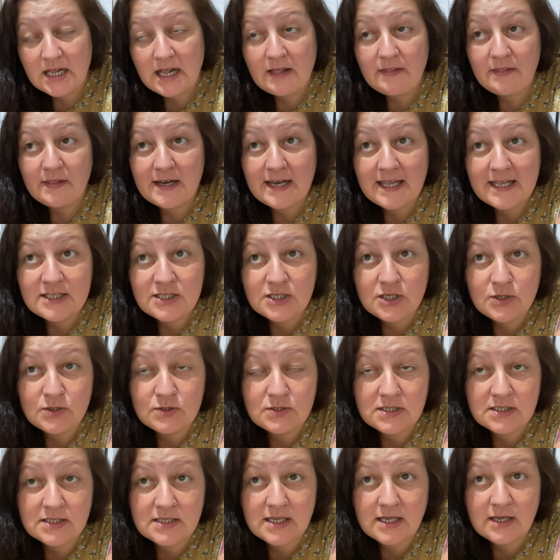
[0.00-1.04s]
The lady who
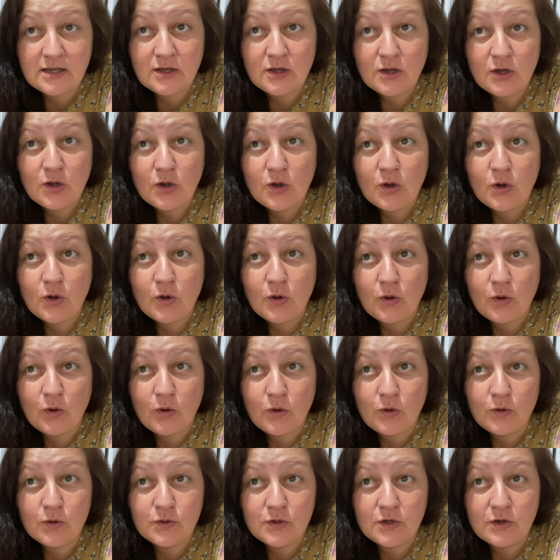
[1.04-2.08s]
did it
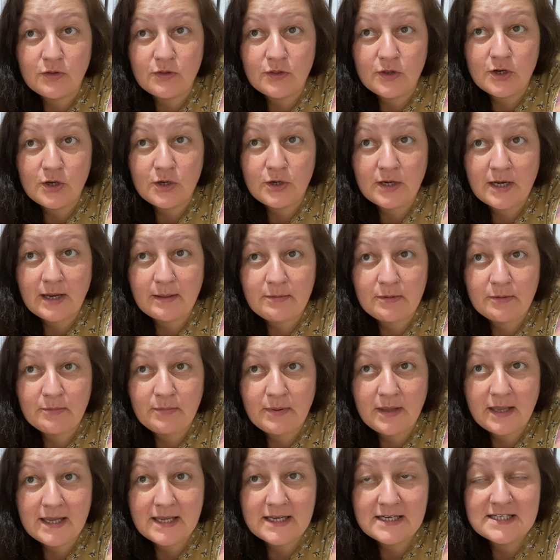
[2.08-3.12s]
on the Luna Lapin
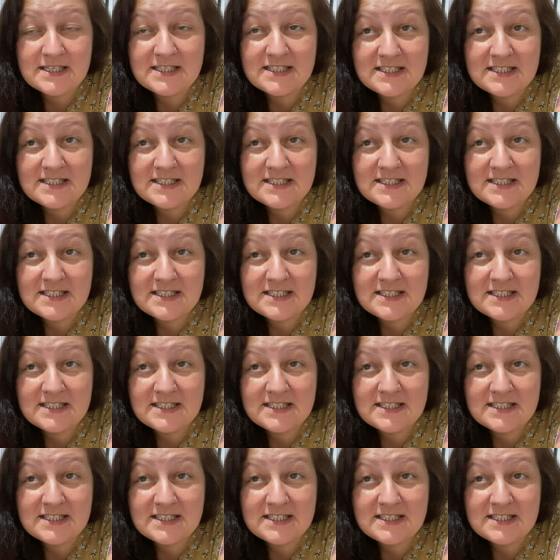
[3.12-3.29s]
page